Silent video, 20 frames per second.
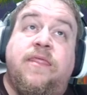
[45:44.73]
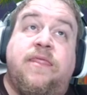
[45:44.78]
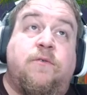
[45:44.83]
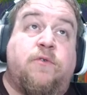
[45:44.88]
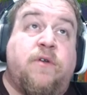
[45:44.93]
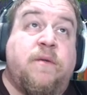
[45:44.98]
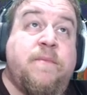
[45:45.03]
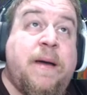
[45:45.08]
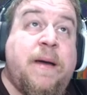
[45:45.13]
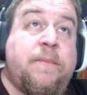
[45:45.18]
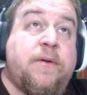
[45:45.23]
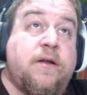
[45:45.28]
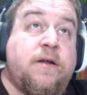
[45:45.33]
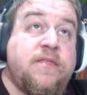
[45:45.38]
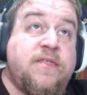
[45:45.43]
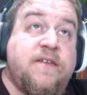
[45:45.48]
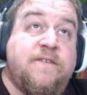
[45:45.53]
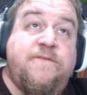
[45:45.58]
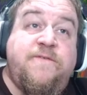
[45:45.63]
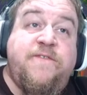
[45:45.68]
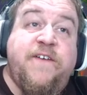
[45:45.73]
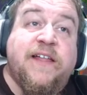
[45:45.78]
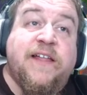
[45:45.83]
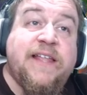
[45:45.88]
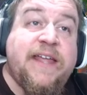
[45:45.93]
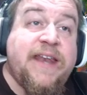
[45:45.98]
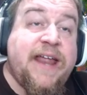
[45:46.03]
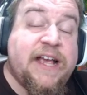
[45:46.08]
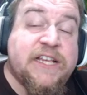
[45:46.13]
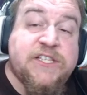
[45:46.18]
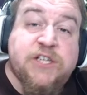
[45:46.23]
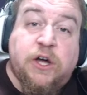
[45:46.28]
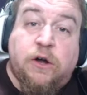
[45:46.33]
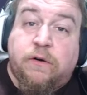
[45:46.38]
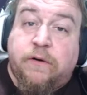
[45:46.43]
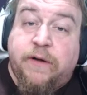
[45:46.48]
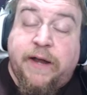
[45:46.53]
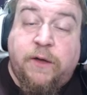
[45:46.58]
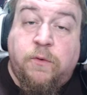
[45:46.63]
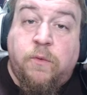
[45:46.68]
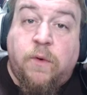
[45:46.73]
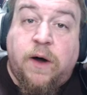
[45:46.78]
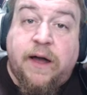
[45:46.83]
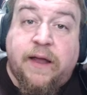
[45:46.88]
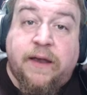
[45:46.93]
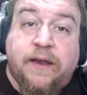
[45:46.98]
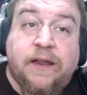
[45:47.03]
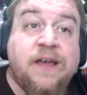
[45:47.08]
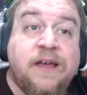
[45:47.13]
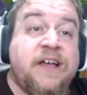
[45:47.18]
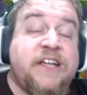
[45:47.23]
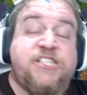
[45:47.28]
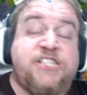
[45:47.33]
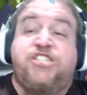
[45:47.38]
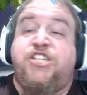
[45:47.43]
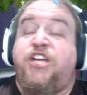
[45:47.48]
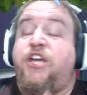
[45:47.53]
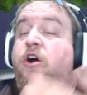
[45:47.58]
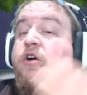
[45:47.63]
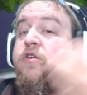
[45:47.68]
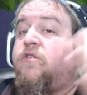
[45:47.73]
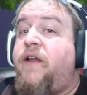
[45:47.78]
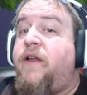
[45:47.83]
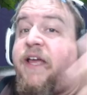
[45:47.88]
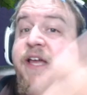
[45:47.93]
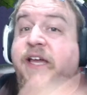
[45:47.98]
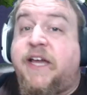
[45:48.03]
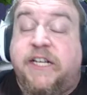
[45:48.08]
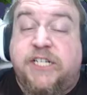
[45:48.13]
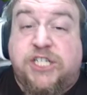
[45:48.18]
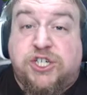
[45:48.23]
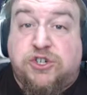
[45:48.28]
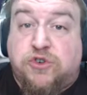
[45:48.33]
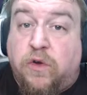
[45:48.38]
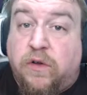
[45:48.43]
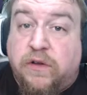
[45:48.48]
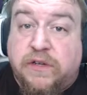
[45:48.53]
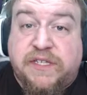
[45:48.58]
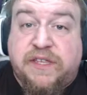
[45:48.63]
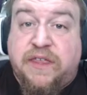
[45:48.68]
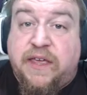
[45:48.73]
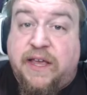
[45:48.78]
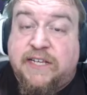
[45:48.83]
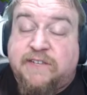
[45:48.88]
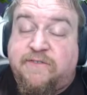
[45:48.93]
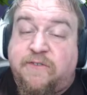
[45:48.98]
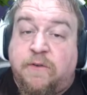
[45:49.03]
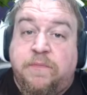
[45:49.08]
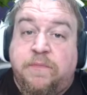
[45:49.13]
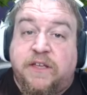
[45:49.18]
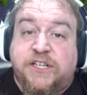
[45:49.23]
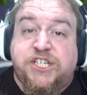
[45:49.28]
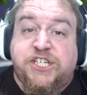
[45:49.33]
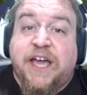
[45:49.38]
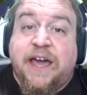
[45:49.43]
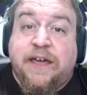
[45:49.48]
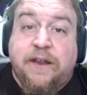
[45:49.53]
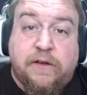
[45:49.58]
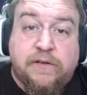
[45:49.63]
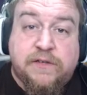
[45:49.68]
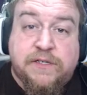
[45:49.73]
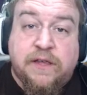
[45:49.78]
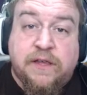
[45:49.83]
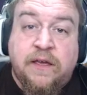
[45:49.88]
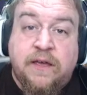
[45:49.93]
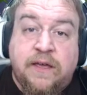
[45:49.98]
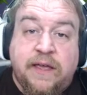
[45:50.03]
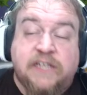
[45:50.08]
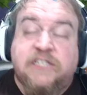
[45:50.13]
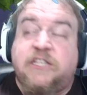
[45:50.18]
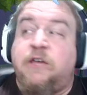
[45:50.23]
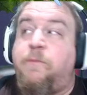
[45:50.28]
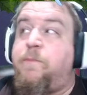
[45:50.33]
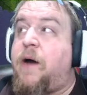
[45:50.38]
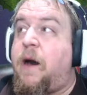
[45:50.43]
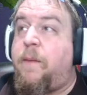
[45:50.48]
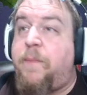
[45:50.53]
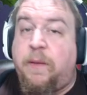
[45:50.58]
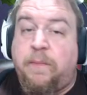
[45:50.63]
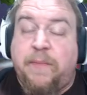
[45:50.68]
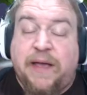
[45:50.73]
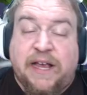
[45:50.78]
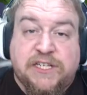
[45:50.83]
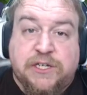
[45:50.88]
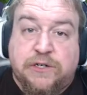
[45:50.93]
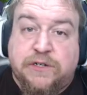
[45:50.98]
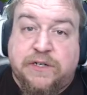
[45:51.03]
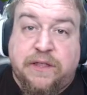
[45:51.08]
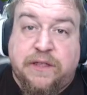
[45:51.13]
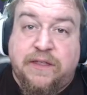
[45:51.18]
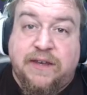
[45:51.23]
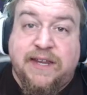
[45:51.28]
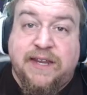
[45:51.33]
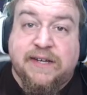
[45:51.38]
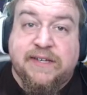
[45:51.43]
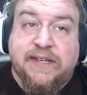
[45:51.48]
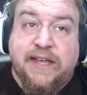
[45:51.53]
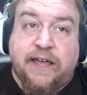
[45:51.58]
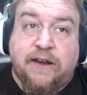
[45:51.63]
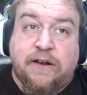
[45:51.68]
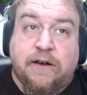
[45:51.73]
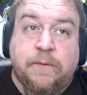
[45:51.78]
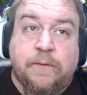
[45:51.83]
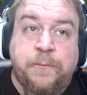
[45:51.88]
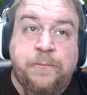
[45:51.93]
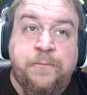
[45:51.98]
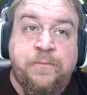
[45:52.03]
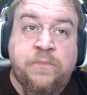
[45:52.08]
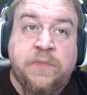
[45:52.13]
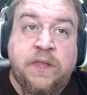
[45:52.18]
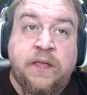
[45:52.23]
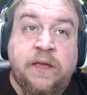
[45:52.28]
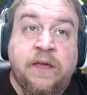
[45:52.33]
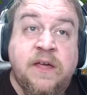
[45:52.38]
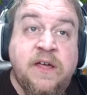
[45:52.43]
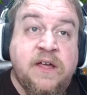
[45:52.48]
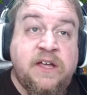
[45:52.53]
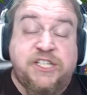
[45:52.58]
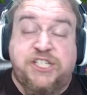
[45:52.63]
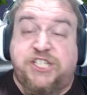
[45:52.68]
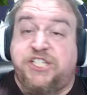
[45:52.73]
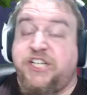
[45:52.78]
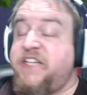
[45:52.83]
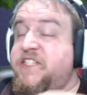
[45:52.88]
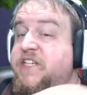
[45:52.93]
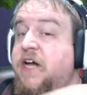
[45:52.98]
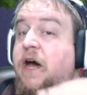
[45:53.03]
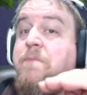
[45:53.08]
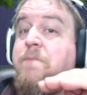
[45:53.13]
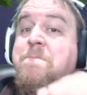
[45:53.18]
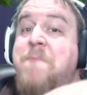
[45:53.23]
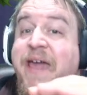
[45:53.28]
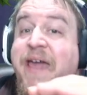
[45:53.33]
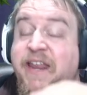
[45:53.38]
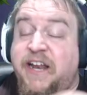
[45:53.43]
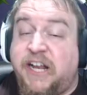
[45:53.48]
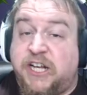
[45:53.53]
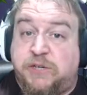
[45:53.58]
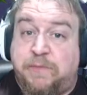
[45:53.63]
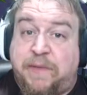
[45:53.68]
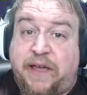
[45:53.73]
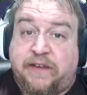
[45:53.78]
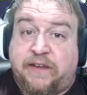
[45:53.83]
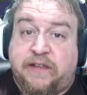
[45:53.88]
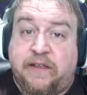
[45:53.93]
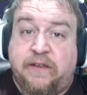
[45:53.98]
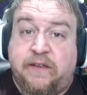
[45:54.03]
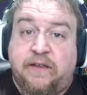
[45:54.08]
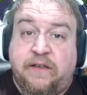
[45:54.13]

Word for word: Remember, the villain has already won. She already controls things from the shadows, is the puppet master to the dictator. She's on management.